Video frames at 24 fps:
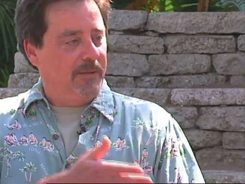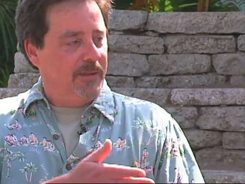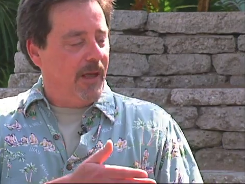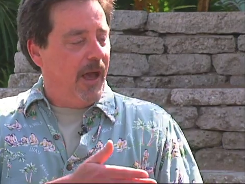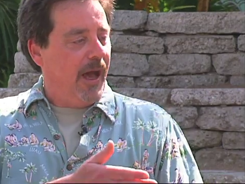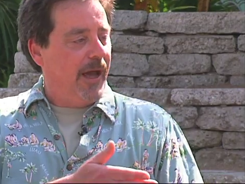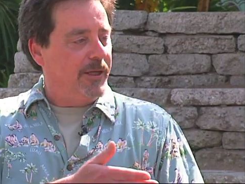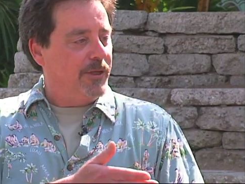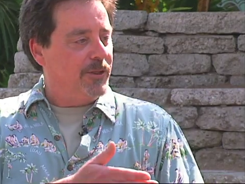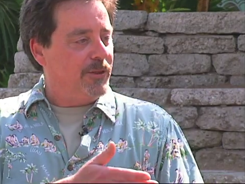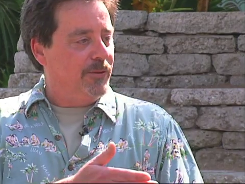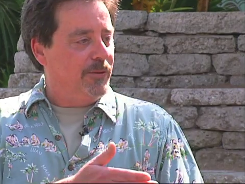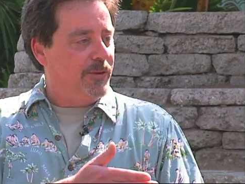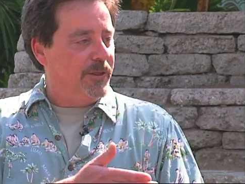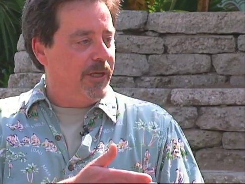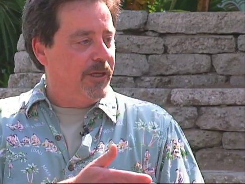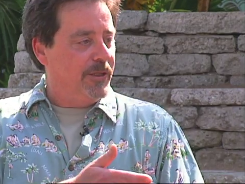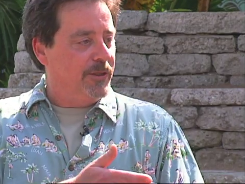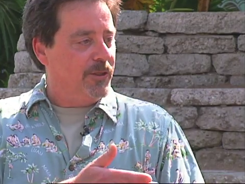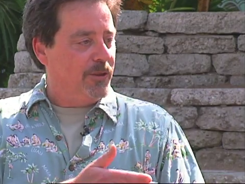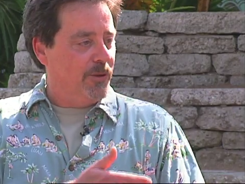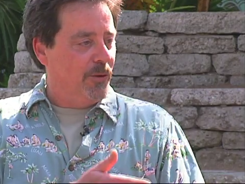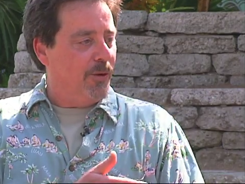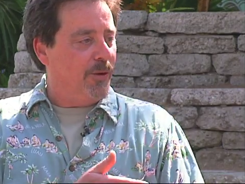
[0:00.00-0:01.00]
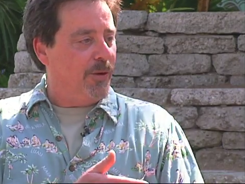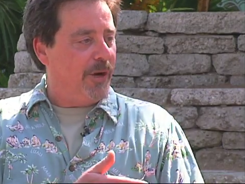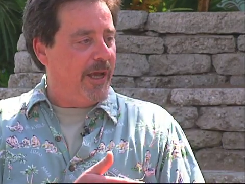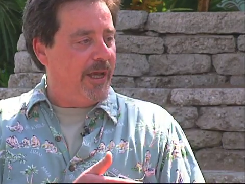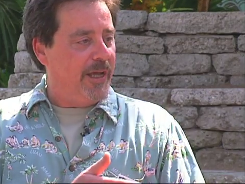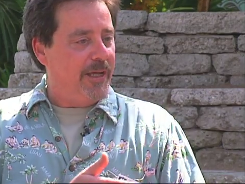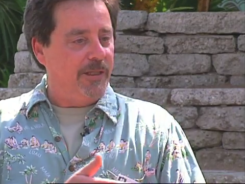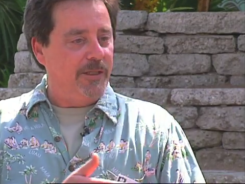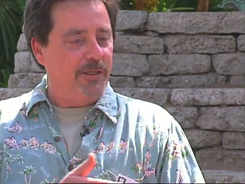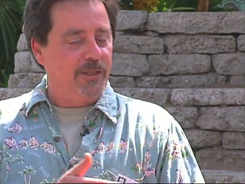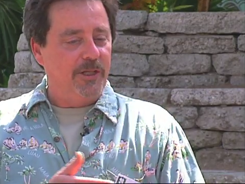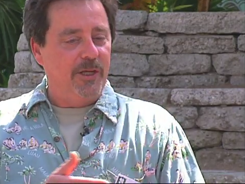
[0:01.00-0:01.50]
high school kids your
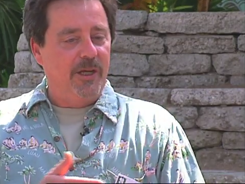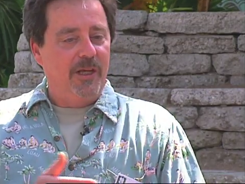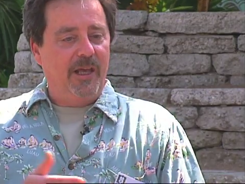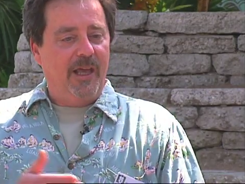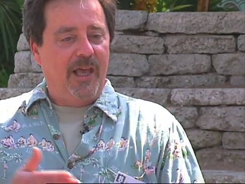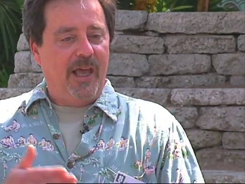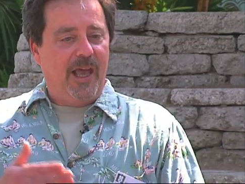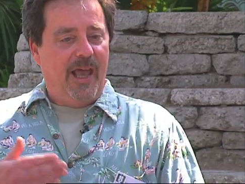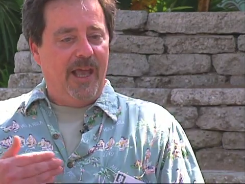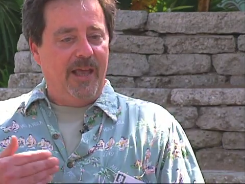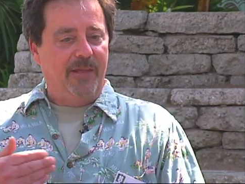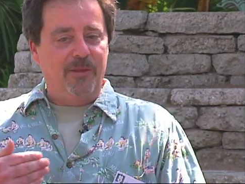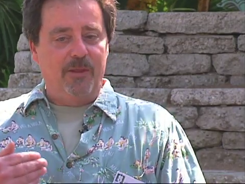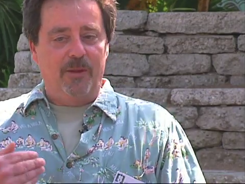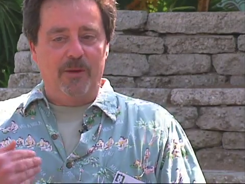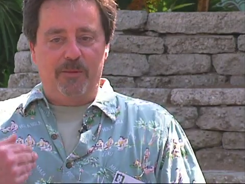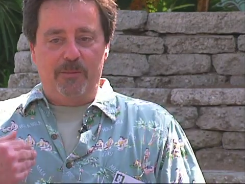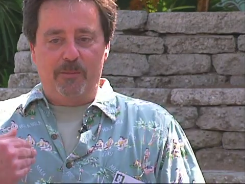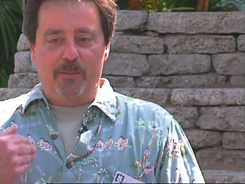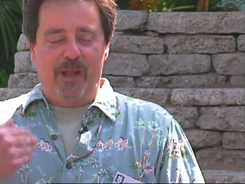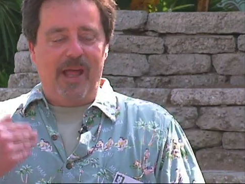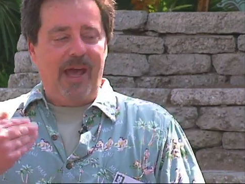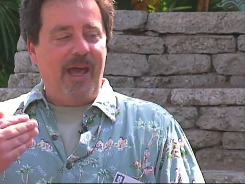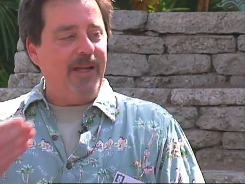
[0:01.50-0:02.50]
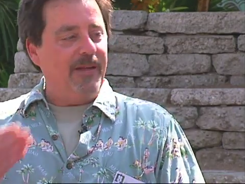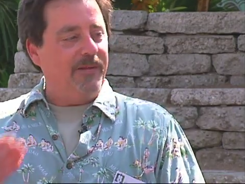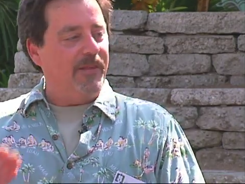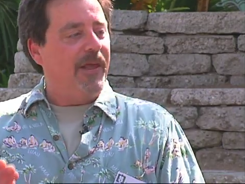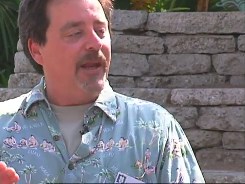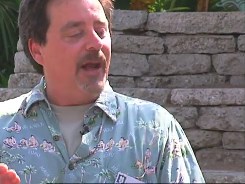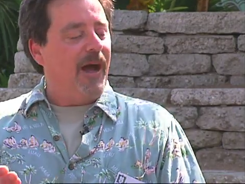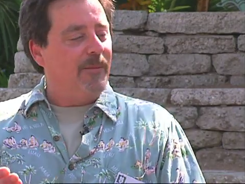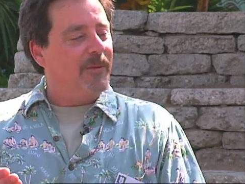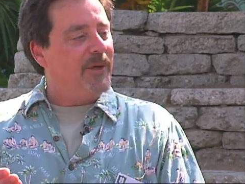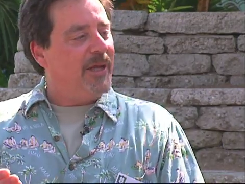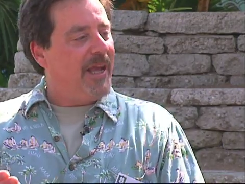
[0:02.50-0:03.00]
age and the planet
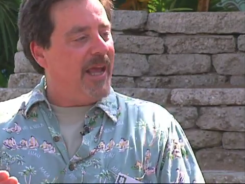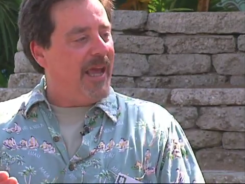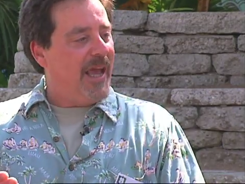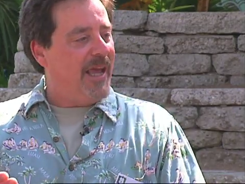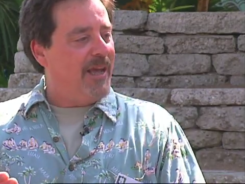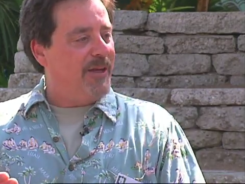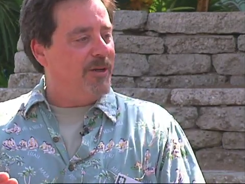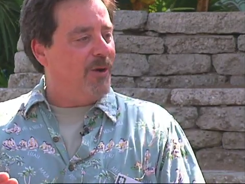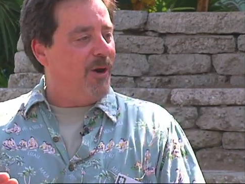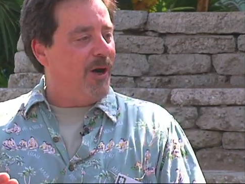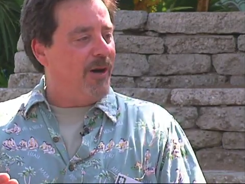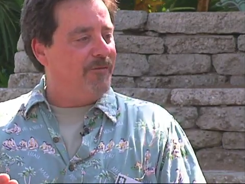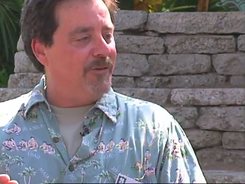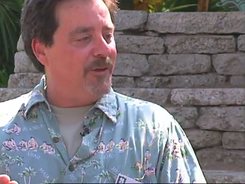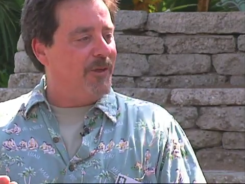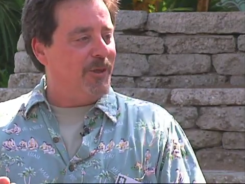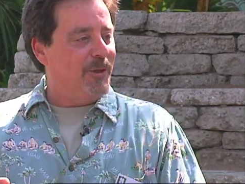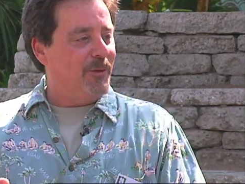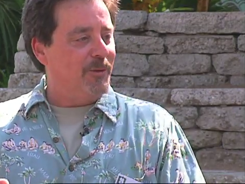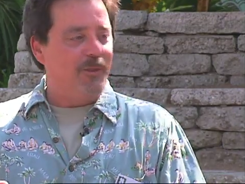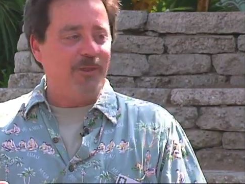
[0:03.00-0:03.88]
that I'm going to hand off to you.